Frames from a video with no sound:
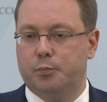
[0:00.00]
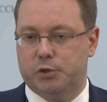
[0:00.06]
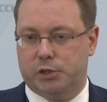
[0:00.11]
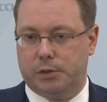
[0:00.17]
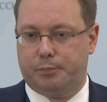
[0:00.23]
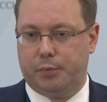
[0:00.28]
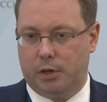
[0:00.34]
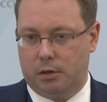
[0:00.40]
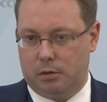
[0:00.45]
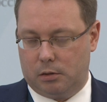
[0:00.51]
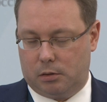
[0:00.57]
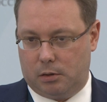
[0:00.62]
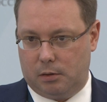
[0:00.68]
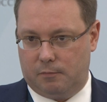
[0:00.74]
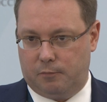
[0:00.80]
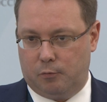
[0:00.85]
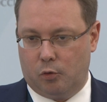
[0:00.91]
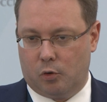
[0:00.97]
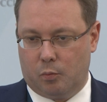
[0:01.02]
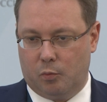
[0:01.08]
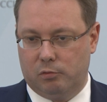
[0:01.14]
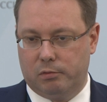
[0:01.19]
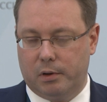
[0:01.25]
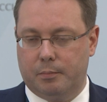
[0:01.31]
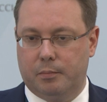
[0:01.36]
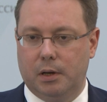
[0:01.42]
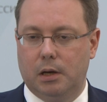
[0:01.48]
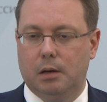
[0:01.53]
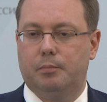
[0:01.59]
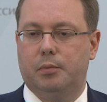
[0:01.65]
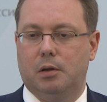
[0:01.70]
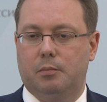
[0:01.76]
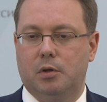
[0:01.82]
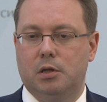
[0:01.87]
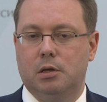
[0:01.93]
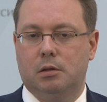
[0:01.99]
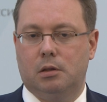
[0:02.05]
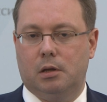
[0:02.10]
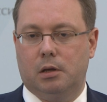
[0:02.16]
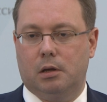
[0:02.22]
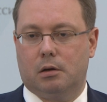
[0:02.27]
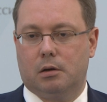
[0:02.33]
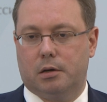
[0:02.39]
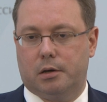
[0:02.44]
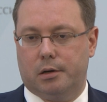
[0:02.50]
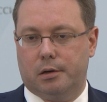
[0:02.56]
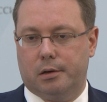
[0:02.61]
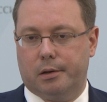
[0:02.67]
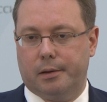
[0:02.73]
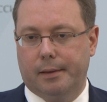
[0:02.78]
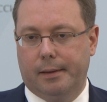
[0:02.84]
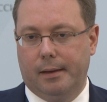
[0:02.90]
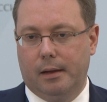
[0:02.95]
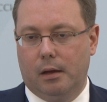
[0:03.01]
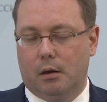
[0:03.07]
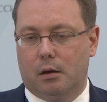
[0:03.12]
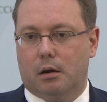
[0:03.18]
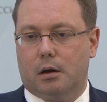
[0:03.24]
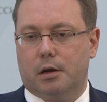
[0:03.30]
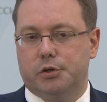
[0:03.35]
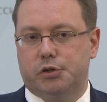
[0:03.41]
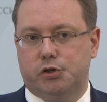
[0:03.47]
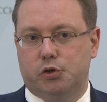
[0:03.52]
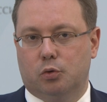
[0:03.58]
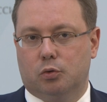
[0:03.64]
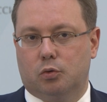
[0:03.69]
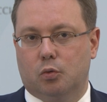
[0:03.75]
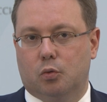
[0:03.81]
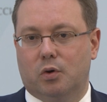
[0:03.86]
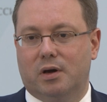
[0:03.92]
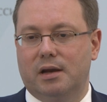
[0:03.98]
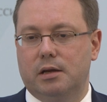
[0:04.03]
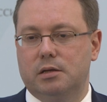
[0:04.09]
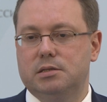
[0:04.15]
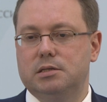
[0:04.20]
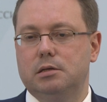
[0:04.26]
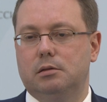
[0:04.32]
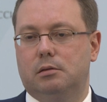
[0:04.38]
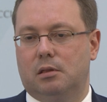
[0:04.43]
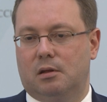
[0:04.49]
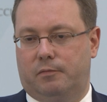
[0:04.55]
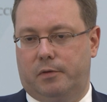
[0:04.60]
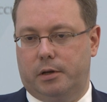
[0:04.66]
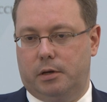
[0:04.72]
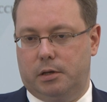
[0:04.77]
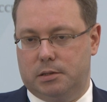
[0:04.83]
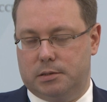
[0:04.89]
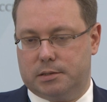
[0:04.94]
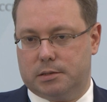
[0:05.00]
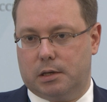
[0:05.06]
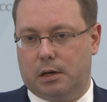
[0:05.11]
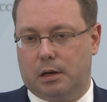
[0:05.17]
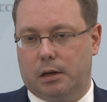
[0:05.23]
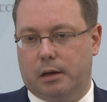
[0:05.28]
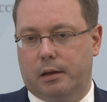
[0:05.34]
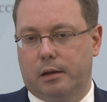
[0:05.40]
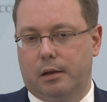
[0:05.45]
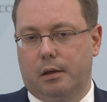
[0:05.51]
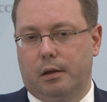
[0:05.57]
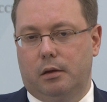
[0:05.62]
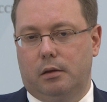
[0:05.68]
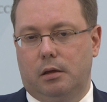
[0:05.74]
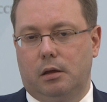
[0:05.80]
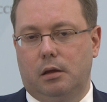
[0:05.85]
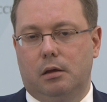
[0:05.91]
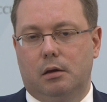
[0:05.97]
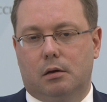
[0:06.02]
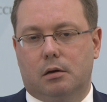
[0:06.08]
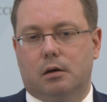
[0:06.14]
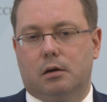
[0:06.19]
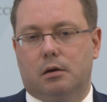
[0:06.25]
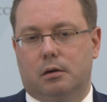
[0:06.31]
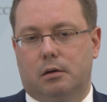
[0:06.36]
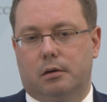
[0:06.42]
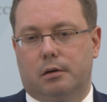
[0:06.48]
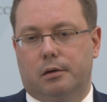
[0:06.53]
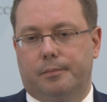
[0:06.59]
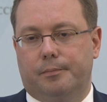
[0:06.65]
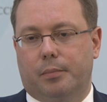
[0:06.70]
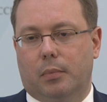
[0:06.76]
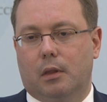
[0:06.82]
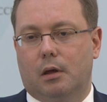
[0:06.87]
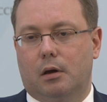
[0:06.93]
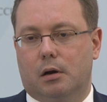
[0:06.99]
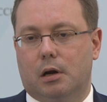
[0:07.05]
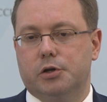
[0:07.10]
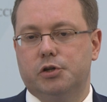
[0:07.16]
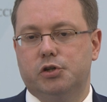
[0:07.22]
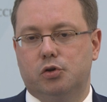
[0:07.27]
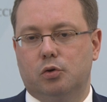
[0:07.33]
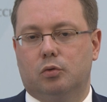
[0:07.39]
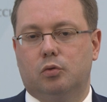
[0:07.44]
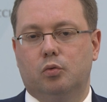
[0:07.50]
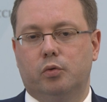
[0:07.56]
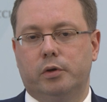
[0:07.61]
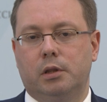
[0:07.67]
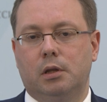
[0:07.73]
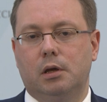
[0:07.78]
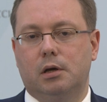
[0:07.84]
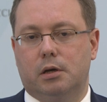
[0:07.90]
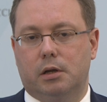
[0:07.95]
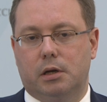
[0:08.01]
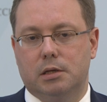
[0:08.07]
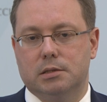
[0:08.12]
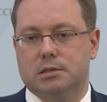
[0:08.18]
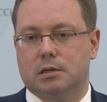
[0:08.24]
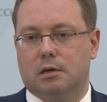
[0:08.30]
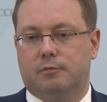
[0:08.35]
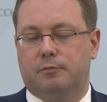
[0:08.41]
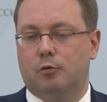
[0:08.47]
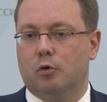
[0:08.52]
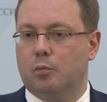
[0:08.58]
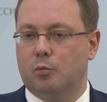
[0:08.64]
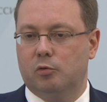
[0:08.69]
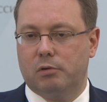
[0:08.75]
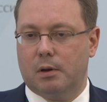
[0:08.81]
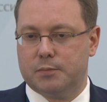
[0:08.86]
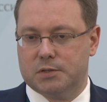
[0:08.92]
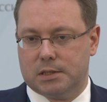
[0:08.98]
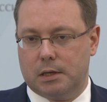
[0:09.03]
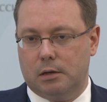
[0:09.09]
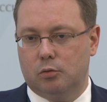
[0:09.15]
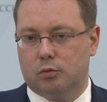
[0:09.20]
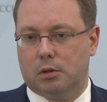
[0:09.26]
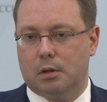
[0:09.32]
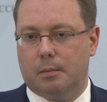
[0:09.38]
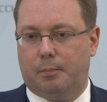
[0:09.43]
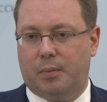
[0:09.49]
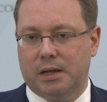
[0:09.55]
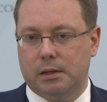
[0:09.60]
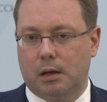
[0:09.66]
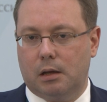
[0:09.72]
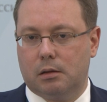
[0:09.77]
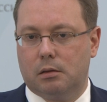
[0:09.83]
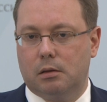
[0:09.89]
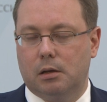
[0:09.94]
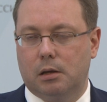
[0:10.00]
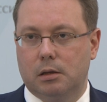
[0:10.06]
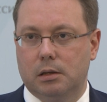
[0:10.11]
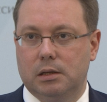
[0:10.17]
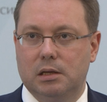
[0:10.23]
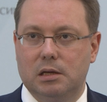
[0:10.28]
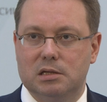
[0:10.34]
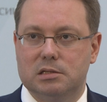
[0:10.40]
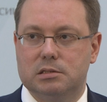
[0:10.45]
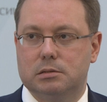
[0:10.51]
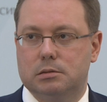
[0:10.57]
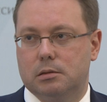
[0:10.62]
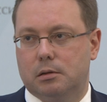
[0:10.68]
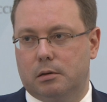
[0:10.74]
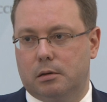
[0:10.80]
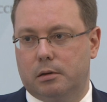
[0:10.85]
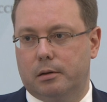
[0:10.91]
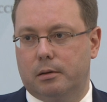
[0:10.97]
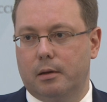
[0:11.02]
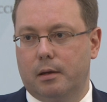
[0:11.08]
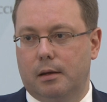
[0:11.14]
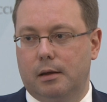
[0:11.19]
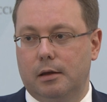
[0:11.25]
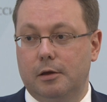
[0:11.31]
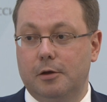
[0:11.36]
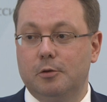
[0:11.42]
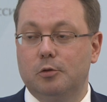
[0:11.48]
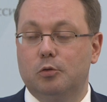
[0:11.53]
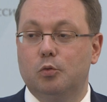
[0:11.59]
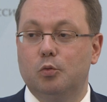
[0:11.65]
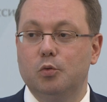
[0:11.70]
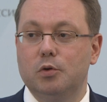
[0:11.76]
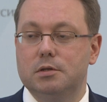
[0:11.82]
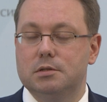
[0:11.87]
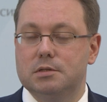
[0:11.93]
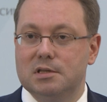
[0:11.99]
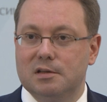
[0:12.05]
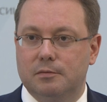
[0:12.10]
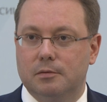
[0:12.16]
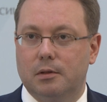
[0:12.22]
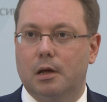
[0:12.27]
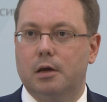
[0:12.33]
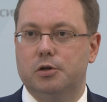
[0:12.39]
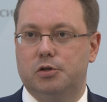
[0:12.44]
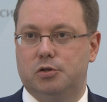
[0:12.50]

fairly complex, though generally known formulas have been used to calculate the credit risk and calculate miscellaneous risks. They're very clear formulas.